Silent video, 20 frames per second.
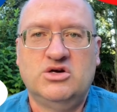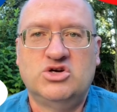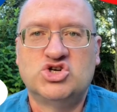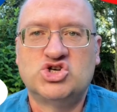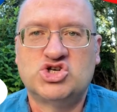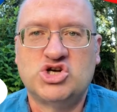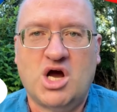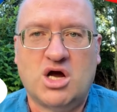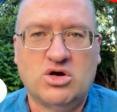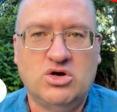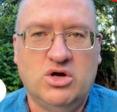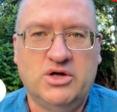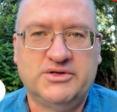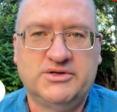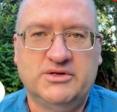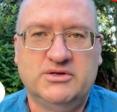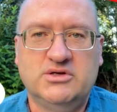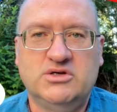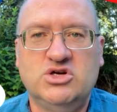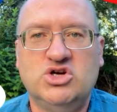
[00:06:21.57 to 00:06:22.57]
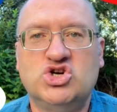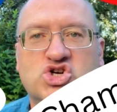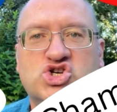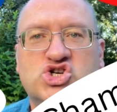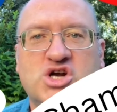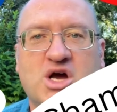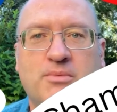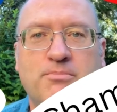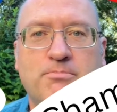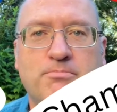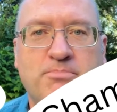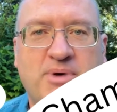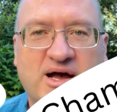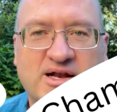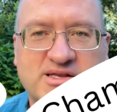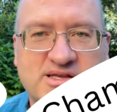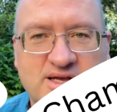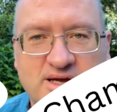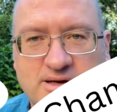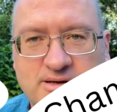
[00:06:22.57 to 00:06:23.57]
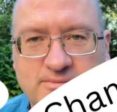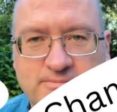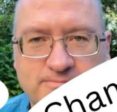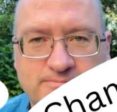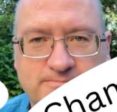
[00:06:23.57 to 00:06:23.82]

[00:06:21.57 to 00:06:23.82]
Charlotte, champagne.